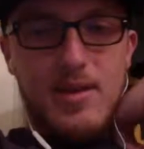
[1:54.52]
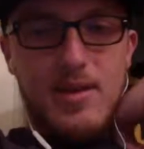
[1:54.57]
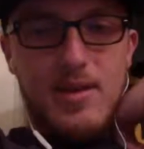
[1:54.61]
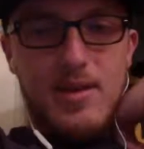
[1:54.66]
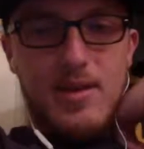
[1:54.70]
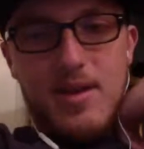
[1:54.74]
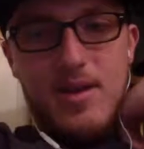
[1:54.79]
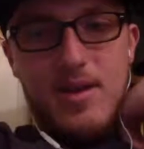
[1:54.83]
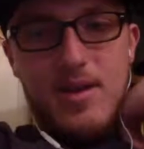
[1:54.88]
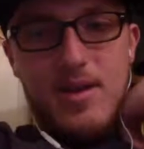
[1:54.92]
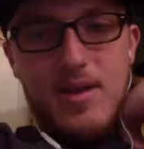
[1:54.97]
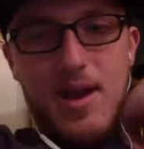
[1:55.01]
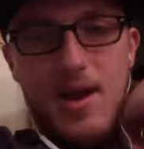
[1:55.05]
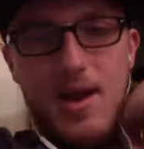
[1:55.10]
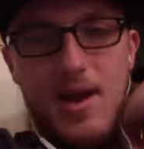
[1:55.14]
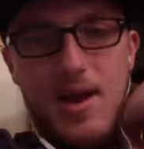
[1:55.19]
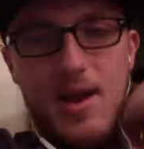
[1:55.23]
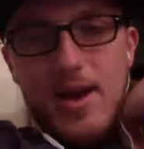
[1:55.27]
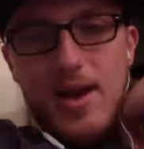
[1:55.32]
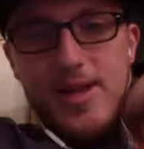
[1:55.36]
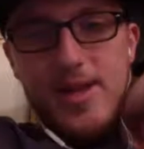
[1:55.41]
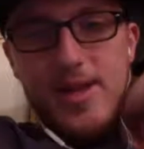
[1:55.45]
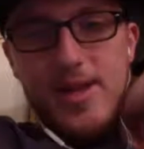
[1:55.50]
Now,
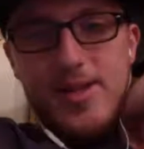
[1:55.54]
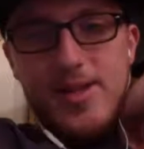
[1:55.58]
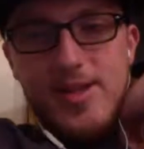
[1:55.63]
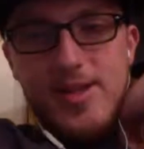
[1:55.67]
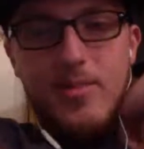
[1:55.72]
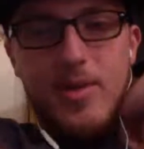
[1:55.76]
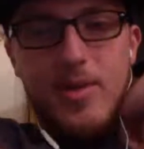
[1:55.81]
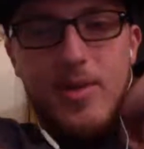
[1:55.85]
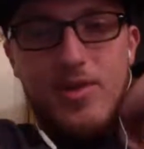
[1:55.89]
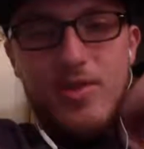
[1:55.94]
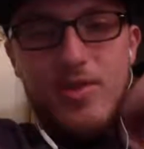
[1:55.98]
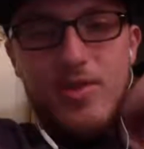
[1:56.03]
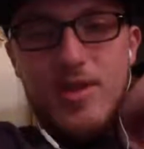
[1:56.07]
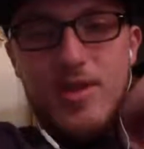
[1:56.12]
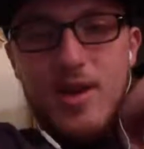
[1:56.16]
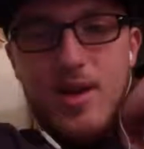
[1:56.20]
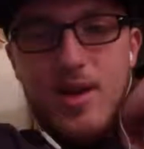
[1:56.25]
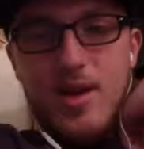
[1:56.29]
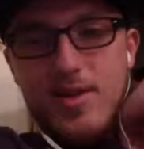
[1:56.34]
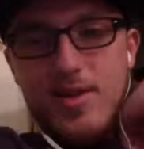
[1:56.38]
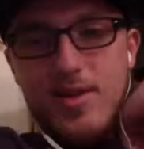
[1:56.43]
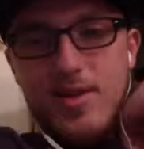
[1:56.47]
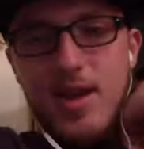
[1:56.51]
I saw a bunch of stuff
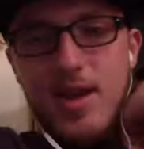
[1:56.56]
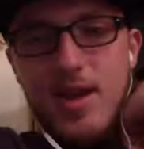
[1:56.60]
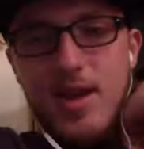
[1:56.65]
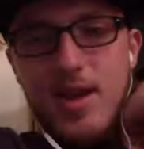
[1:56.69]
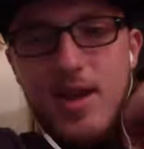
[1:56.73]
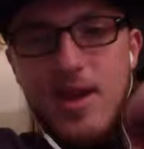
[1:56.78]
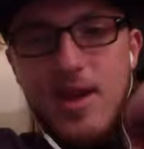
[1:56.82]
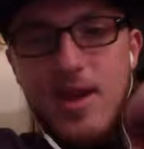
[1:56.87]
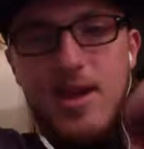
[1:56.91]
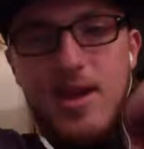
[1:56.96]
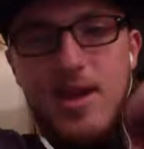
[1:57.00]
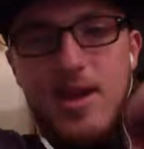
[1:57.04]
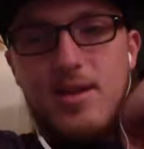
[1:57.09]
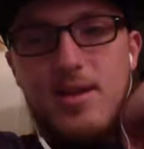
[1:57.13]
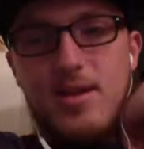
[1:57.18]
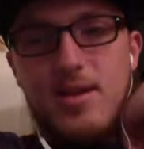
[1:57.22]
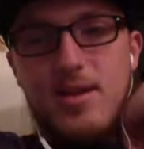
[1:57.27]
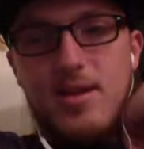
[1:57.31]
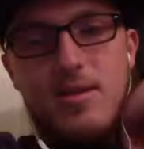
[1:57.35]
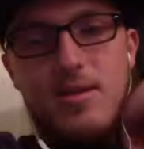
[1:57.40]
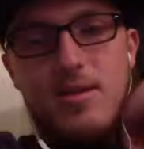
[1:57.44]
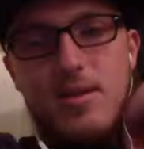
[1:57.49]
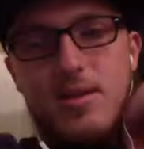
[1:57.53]
saying
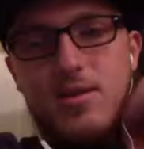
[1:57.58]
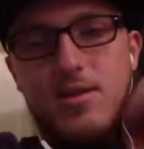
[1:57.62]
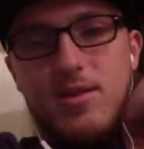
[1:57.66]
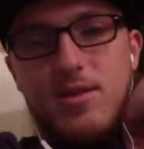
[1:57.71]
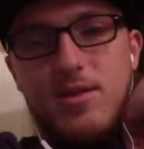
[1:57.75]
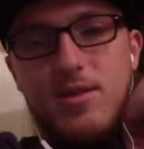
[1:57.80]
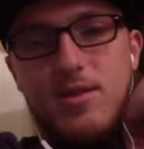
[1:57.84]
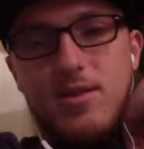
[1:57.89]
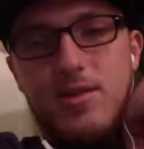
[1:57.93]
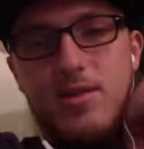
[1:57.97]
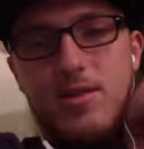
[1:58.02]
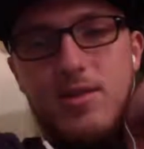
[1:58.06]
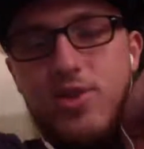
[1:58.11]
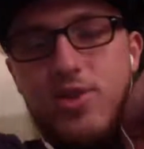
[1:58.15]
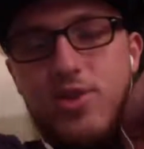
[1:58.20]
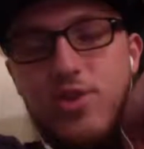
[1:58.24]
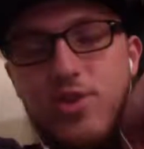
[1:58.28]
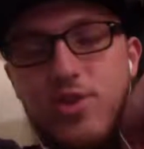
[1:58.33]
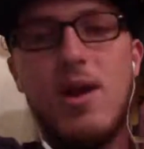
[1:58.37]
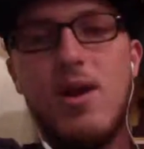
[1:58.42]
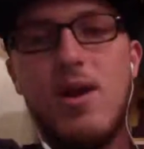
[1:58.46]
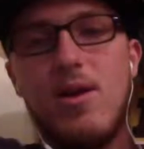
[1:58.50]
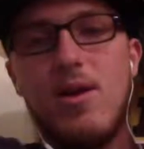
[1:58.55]

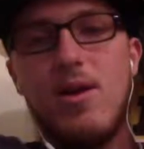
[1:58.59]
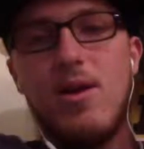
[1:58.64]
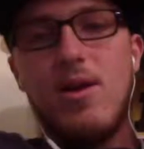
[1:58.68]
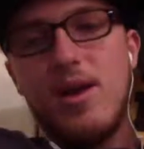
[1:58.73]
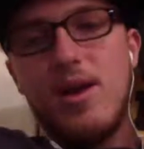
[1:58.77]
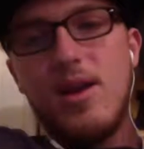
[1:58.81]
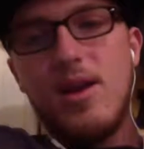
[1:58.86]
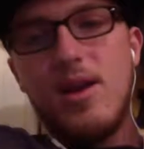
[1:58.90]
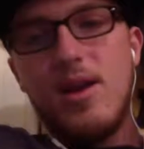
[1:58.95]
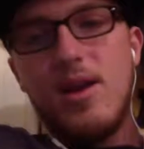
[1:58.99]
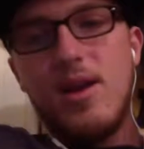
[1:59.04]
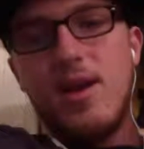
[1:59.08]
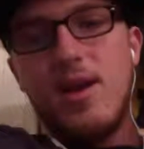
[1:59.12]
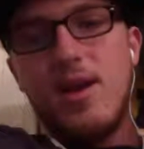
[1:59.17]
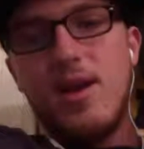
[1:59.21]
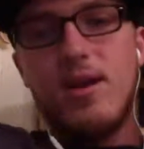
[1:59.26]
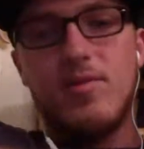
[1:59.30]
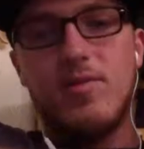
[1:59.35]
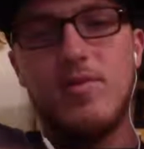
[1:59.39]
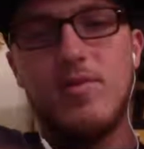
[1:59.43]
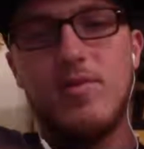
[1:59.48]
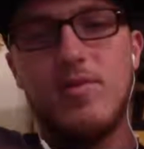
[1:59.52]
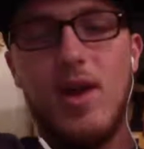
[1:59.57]
January of
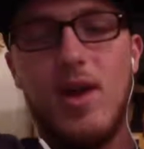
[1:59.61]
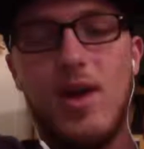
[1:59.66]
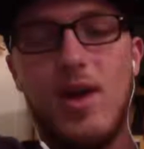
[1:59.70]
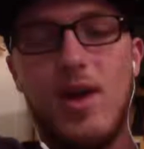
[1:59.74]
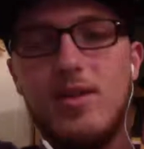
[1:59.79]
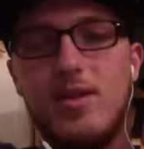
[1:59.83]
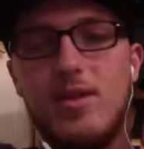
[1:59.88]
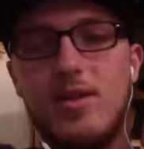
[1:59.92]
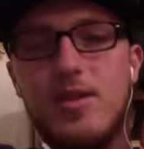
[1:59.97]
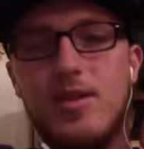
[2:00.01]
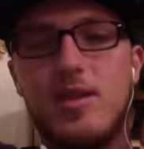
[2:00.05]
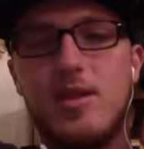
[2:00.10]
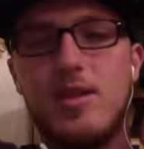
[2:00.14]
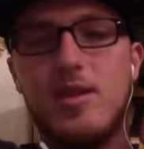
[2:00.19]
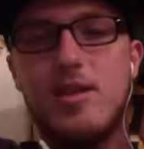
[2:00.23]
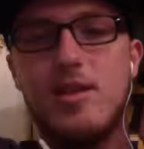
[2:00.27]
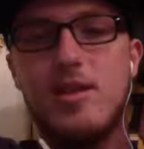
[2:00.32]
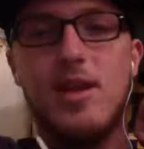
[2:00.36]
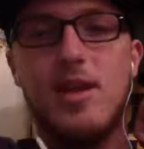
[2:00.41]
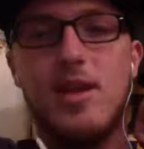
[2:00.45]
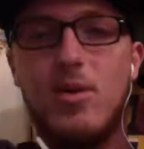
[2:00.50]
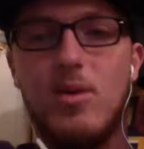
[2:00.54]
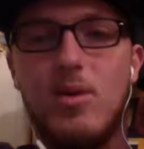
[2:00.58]
2016
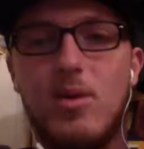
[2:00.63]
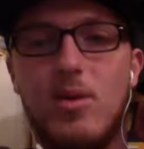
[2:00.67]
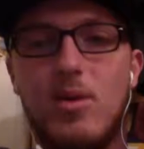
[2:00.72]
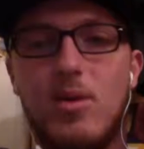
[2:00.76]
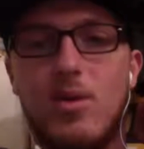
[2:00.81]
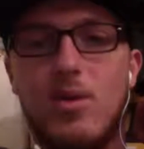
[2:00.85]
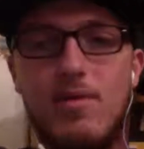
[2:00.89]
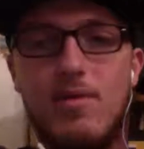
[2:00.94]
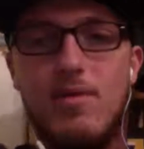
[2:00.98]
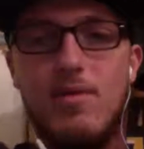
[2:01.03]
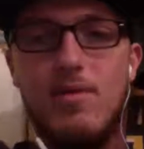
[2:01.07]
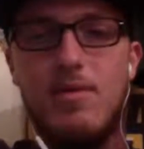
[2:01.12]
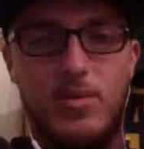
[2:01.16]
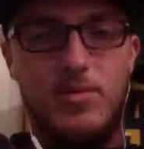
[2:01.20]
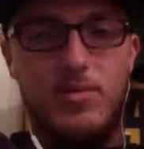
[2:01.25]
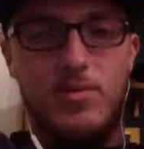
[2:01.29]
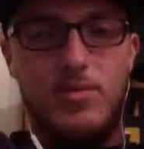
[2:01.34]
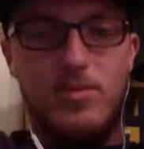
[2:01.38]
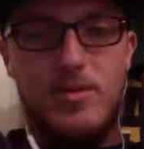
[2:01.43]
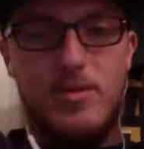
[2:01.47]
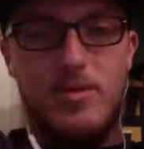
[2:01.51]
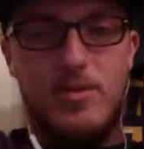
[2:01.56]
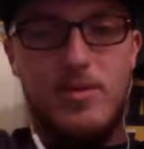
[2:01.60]
there will be a vote.
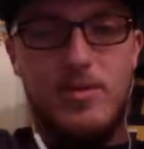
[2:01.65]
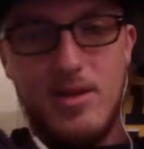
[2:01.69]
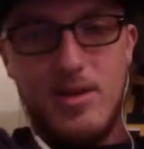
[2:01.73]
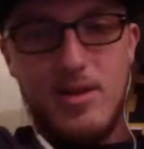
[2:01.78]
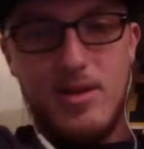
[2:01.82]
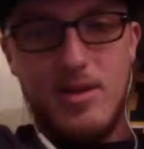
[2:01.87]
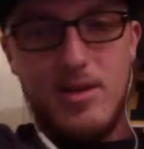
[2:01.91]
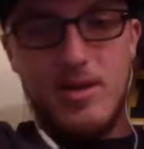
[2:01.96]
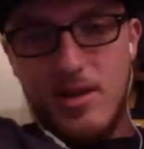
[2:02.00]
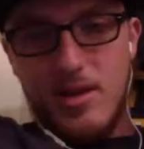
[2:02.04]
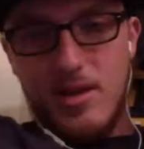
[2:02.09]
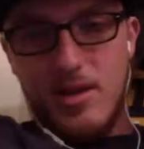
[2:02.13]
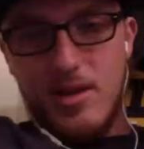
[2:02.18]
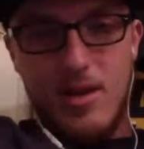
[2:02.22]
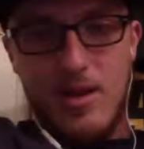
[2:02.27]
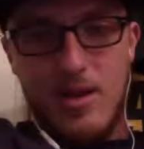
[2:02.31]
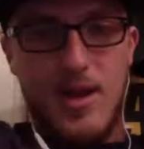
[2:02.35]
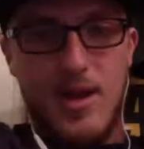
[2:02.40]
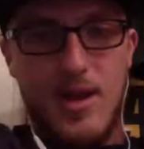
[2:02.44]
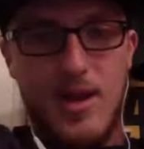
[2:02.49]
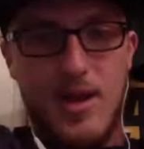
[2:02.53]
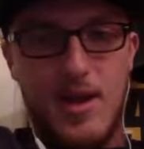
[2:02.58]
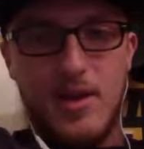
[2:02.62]
And
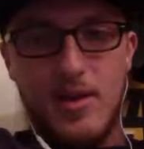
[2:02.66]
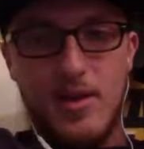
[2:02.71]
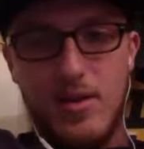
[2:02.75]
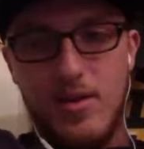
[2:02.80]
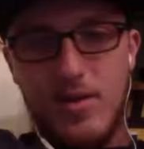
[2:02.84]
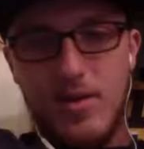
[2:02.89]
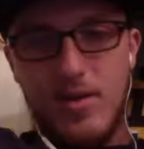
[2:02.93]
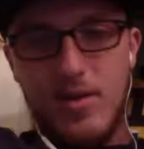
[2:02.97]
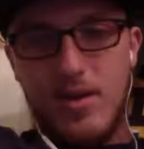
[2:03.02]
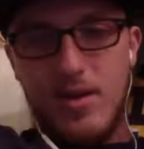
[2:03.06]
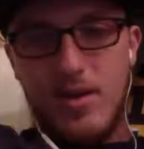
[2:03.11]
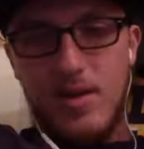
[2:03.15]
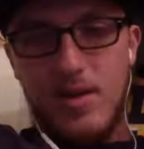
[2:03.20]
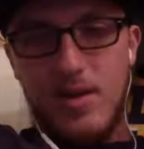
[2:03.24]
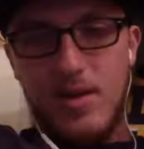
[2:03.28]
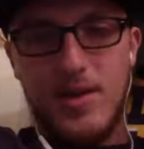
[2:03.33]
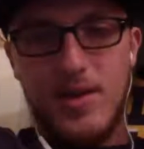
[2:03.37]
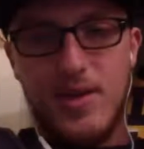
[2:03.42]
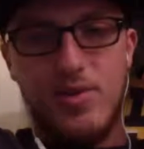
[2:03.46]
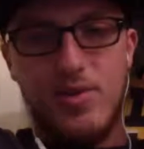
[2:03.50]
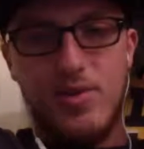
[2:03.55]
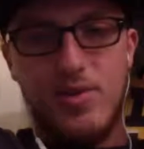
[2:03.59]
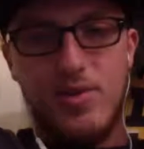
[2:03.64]
then I think you're
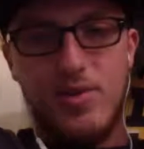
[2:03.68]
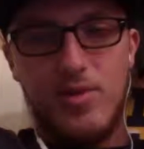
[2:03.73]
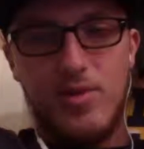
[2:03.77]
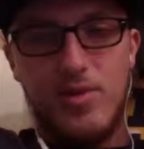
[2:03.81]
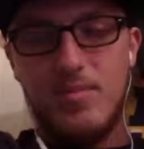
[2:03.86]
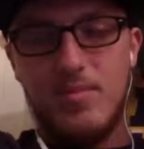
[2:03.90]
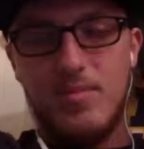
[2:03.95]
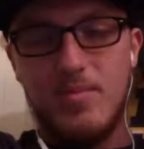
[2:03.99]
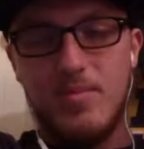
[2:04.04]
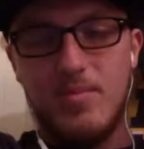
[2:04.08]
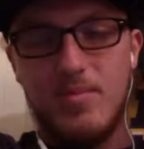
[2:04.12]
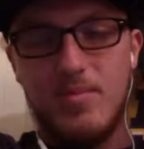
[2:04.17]
just telling me you